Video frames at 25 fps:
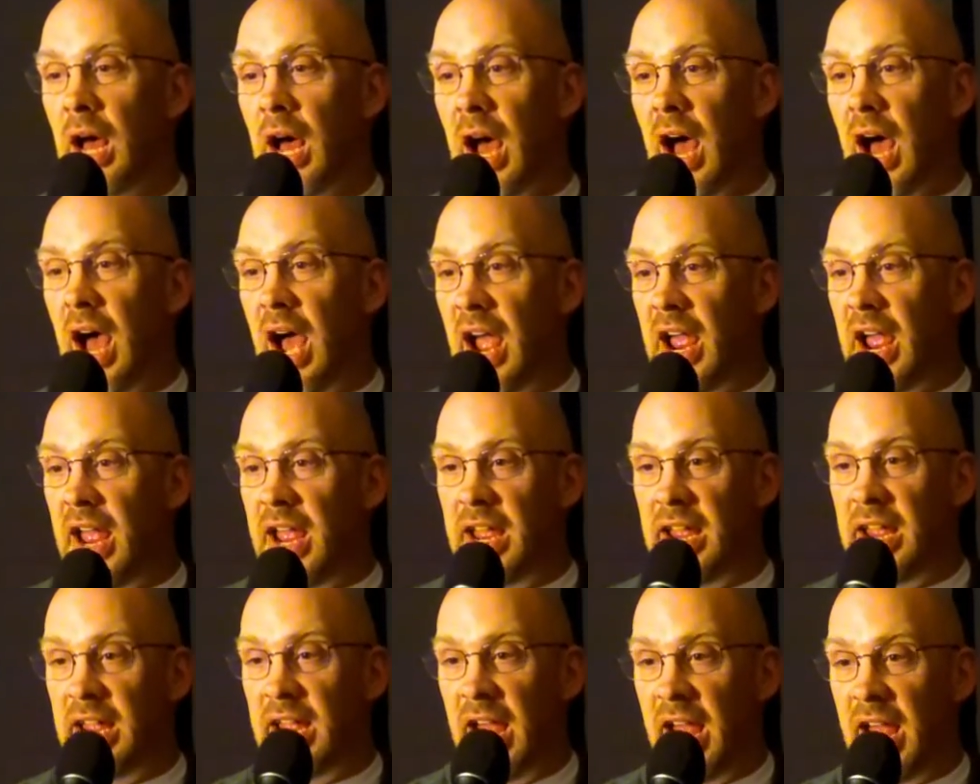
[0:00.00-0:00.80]
I
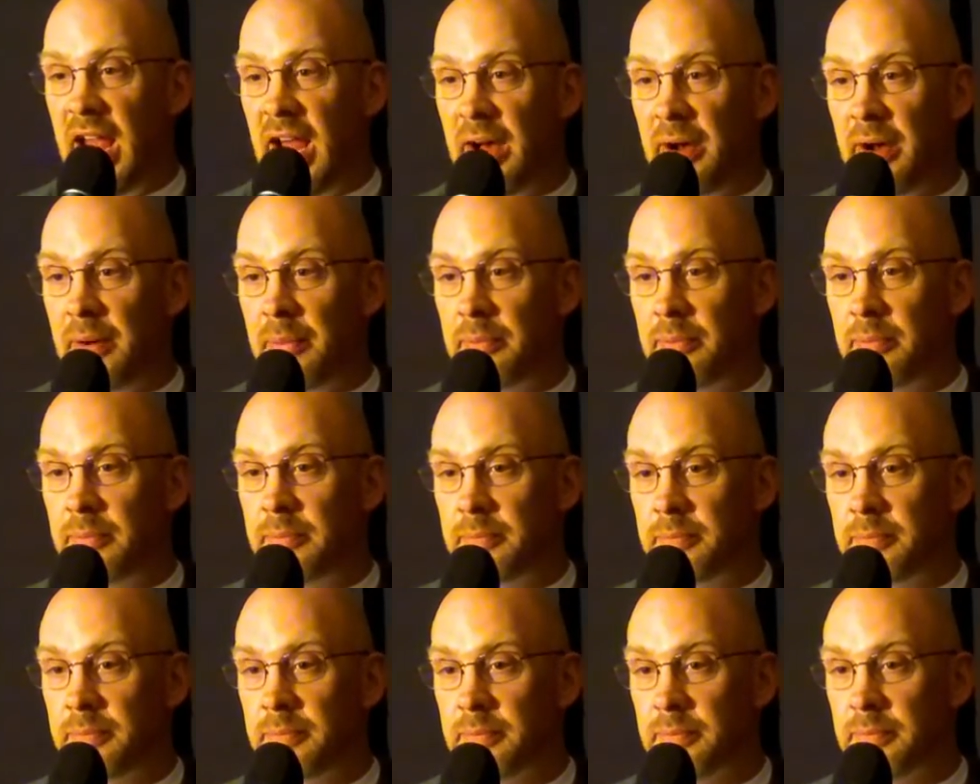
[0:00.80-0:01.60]
am,
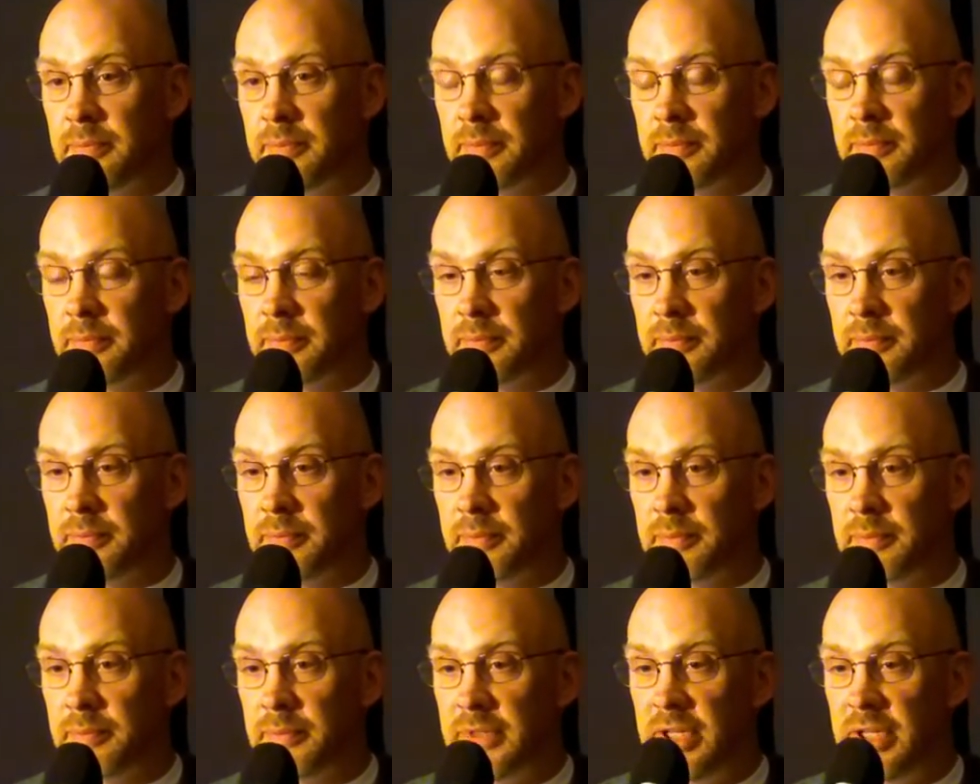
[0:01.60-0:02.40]

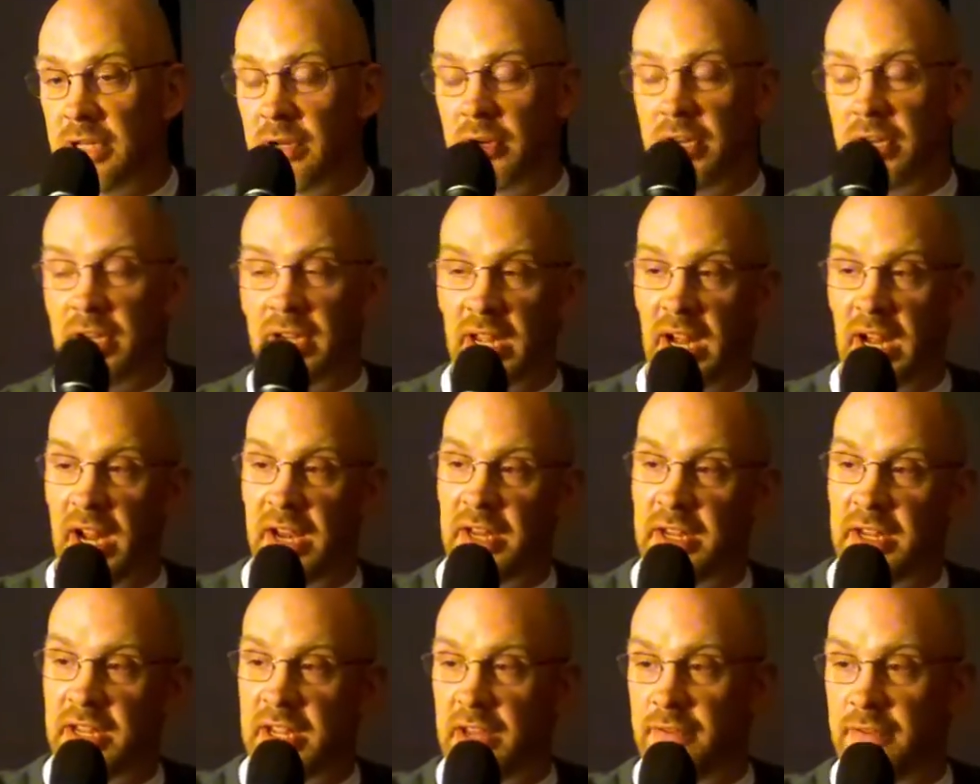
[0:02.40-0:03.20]
to kind
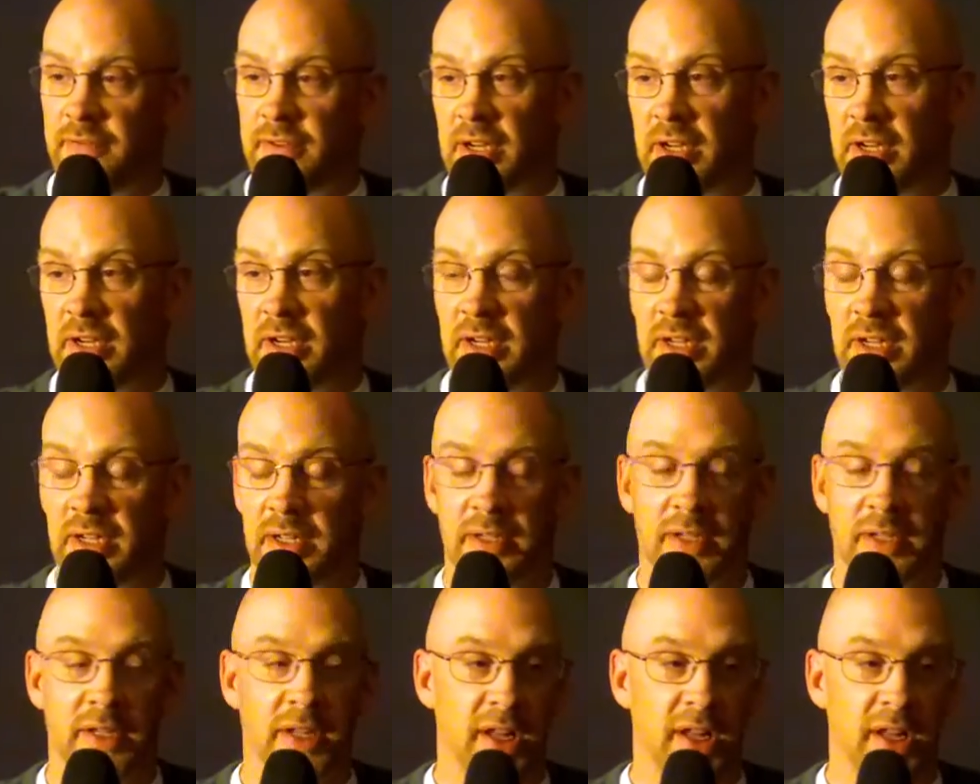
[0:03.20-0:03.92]
of give you a